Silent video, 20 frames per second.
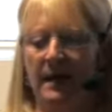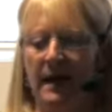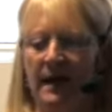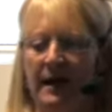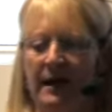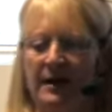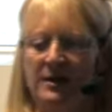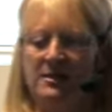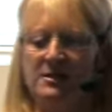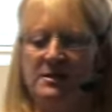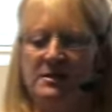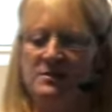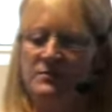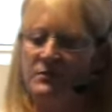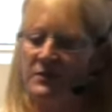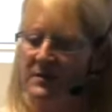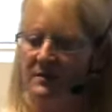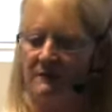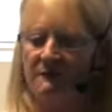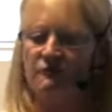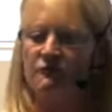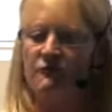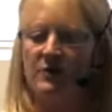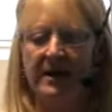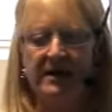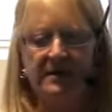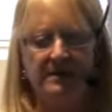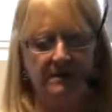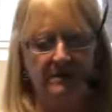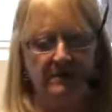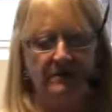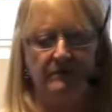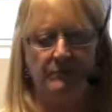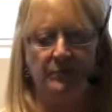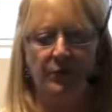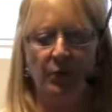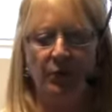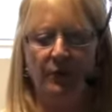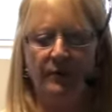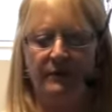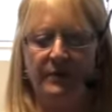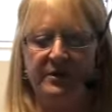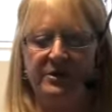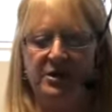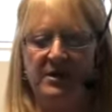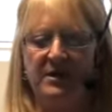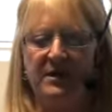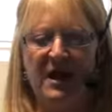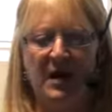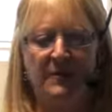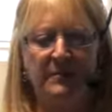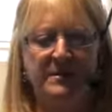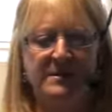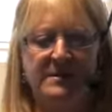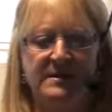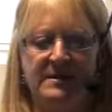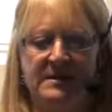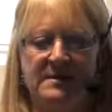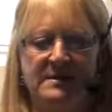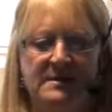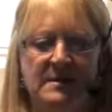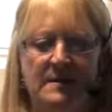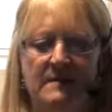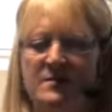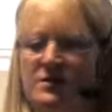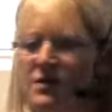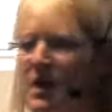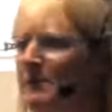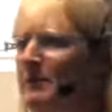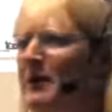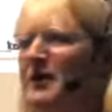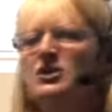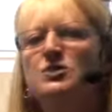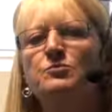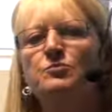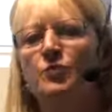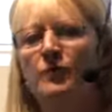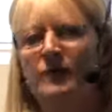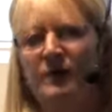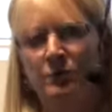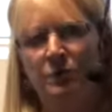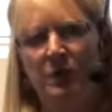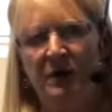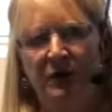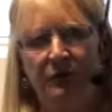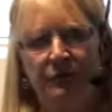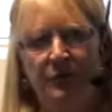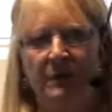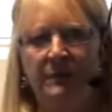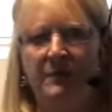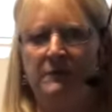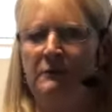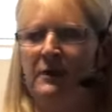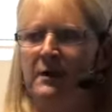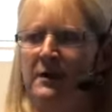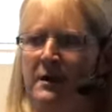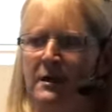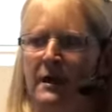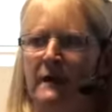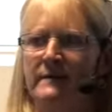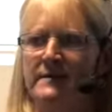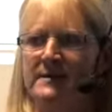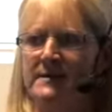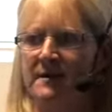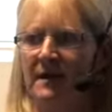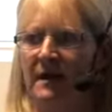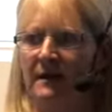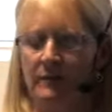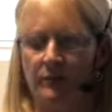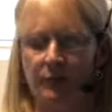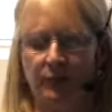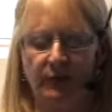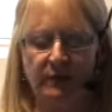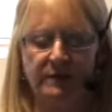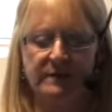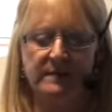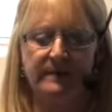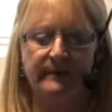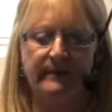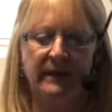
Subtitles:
And she's written a great book which encompasses so much more than what you probably read in other books.